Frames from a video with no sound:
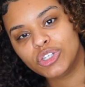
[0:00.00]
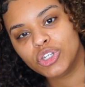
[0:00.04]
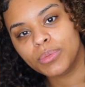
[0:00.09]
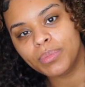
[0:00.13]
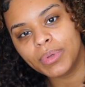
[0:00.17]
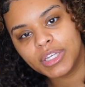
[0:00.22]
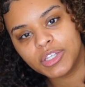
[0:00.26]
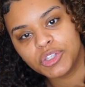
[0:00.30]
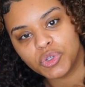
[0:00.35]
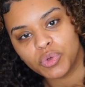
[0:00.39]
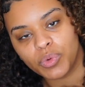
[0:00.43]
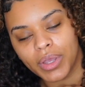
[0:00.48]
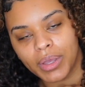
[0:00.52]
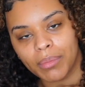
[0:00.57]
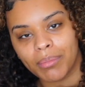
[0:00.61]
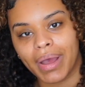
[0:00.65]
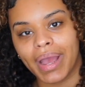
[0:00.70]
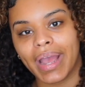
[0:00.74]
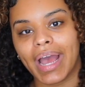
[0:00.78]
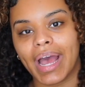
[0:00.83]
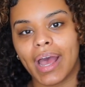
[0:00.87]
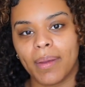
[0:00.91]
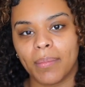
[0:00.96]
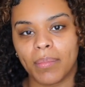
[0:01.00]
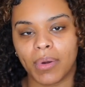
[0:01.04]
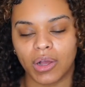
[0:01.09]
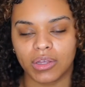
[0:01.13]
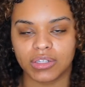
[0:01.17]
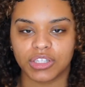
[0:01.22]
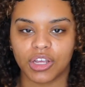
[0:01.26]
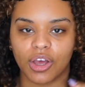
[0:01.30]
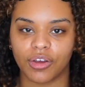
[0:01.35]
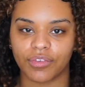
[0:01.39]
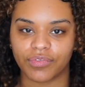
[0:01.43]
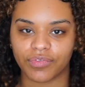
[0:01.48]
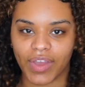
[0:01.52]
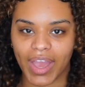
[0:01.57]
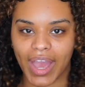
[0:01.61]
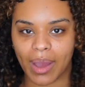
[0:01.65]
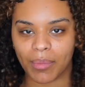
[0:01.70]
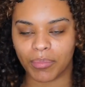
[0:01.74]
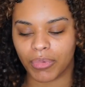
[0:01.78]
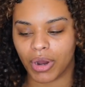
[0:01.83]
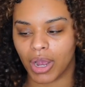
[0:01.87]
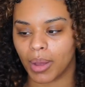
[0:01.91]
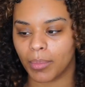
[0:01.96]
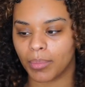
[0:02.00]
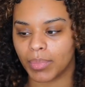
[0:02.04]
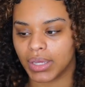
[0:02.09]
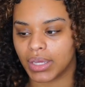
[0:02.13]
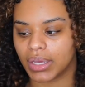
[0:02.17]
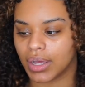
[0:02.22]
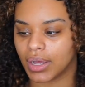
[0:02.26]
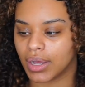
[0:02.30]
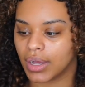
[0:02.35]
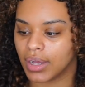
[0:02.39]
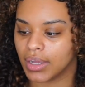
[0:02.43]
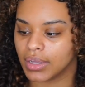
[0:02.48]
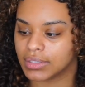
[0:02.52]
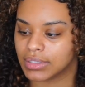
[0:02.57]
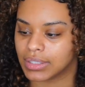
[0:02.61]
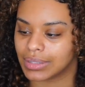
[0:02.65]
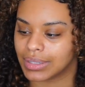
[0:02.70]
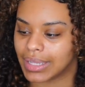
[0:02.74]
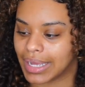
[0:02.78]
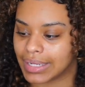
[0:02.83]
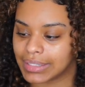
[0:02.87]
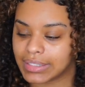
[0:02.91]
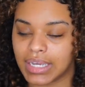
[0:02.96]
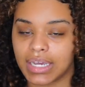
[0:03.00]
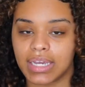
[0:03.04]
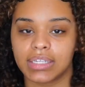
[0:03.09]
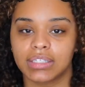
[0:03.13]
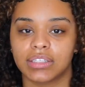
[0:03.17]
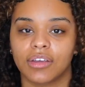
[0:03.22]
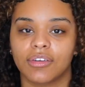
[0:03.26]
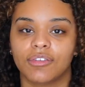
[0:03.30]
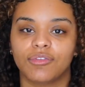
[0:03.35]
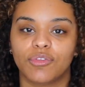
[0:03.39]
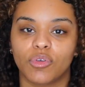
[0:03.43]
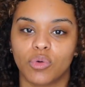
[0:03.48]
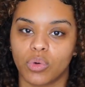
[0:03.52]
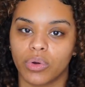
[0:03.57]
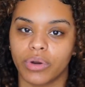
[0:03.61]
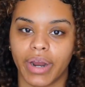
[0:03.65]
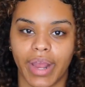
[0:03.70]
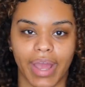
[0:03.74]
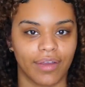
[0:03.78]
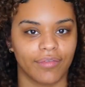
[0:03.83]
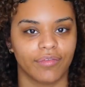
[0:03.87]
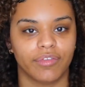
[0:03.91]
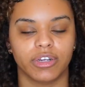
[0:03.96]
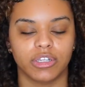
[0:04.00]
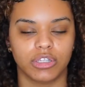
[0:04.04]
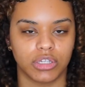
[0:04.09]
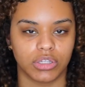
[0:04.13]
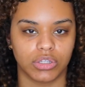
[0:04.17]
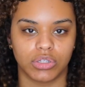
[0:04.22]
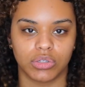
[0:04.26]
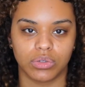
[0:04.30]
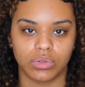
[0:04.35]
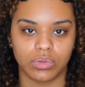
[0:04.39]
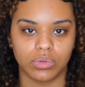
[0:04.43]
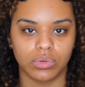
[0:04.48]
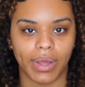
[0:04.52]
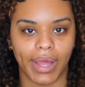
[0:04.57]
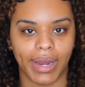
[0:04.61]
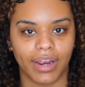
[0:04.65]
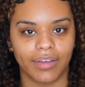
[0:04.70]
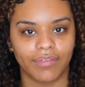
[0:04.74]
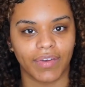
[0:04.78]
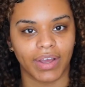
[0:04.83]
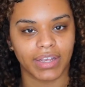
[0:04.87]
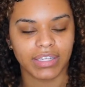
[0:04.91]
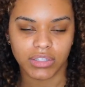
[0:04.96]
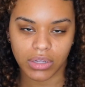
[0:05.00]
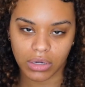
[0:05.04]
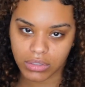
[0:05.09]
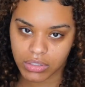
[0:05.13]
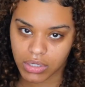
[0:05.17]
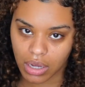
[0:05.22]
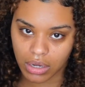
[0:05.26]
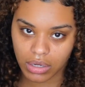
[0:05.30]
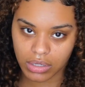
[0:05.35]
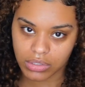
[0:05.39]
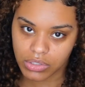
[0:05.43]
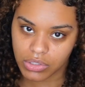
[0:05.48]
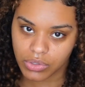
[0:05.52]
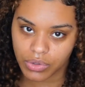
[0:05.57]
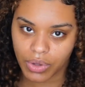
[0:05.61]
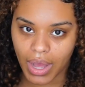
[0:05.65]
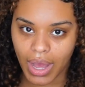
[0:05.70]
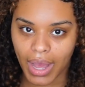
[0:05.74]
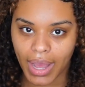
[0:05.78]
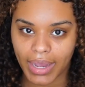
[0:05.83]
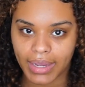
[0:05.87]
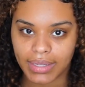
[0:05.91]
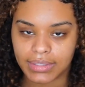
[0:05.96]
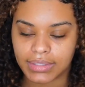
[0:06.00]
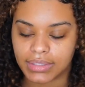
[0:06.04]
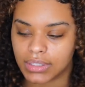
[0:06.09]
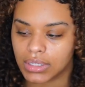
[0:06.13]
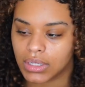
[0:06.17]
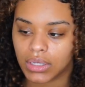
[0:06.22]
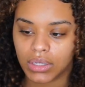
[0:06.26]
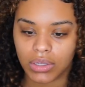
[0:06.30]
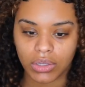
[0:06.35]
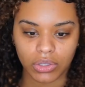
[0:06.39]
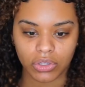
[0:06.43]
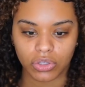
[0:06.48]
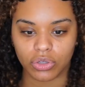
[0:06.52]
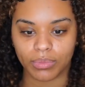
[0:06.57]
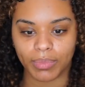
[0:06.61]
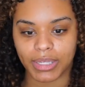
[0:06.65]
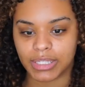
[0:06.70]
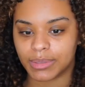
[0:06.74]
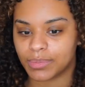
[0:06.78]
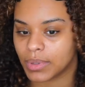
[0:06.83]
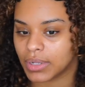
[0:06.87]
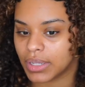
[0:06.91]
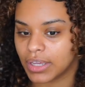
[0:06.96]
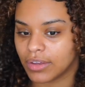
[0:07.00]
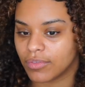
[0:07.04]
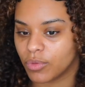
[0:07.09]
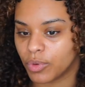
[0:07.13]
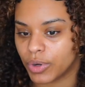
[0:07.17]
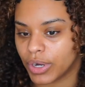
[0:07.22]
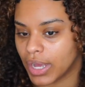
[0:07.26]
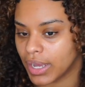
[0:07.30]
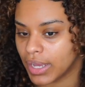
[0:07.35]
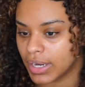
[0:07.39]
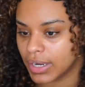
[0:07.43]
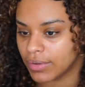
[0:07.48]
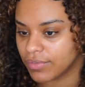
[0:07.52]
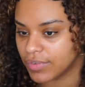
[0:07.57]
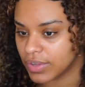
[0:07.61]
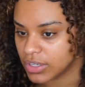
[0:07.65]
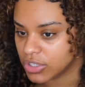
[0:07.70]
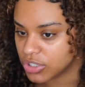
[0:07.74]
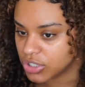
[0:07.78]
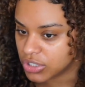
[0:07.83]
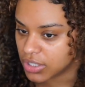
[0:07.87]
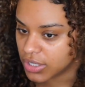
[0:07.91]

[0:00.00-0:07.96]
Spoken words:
to be doing my eyebrows off camera because that takes forever to do, and if I start talking to you guys, you best believe we're not gonna finish